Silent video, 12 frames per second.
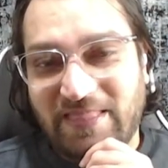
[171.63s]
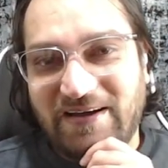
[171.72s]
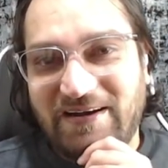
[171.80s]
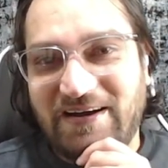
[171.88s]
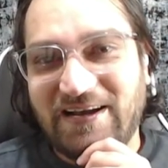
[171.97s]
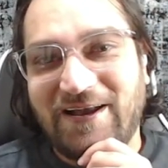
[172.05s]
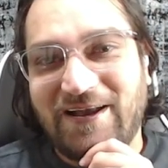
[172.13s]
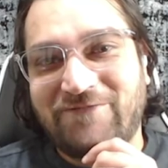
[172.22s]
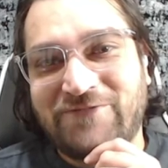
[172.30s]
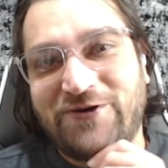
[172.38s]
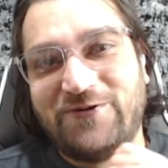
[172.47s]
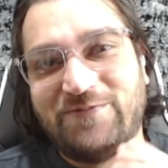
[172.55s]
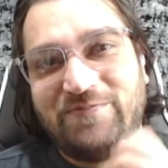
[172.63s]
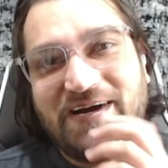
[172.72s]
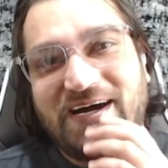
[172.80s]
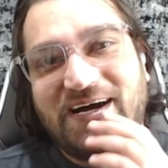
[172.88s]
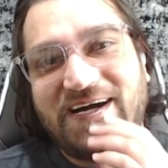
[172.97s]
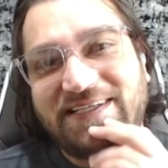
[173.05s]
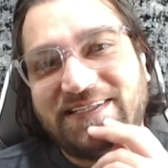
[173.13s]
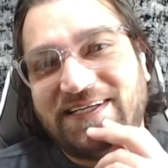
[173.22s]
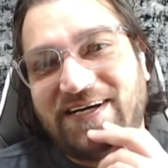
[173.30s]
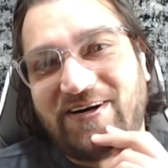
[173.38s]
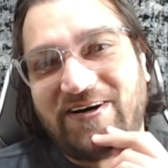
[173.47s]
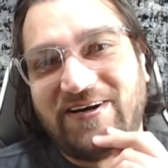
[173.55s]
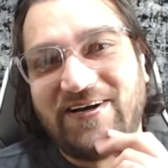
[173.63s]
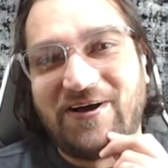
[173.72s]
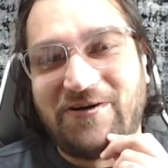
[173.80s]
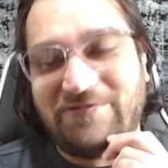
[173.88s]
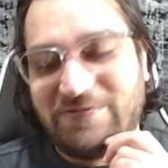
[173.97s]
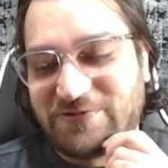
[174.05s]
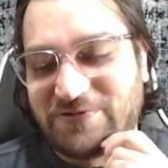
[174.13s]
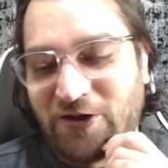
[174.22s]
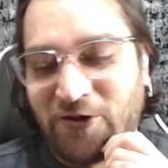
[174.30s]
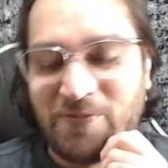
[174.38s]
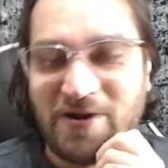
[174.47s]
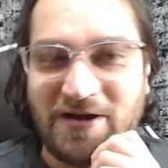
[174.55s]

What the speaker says: I love Noam, man. I love him so much.